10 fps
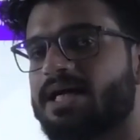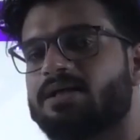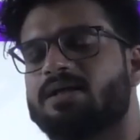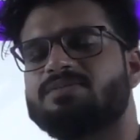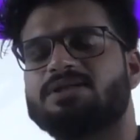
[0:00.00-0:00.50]
guy
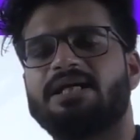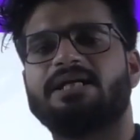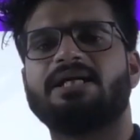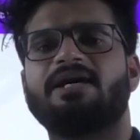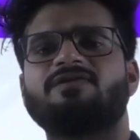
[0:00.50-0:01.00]
comes
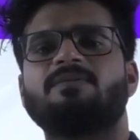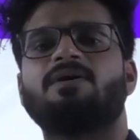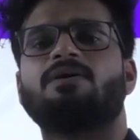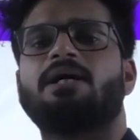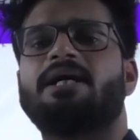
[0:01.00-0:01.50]
and he gives the
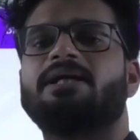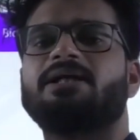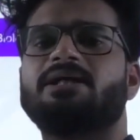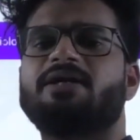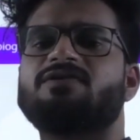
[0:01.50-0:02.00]

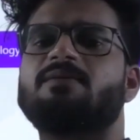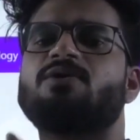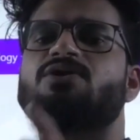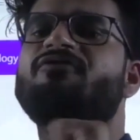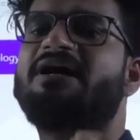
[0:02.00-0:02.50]

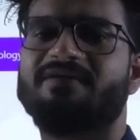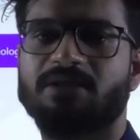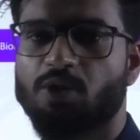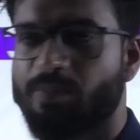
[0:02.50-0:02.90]
bouncer 500